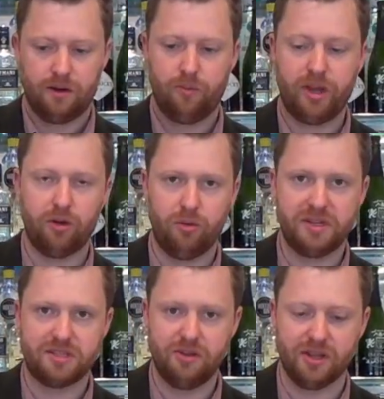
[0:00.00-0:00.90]
We can
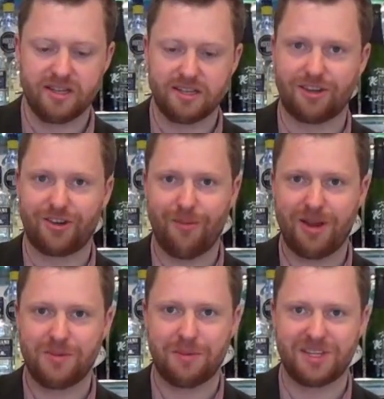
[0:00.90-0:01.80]
always do this. It's a great
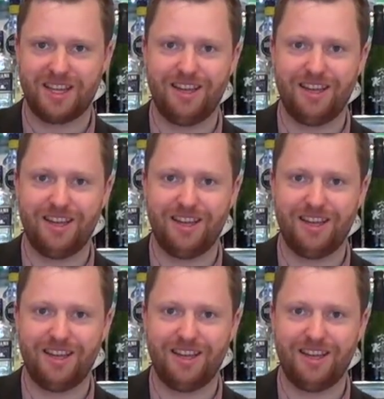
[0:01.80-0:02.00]
way to be able to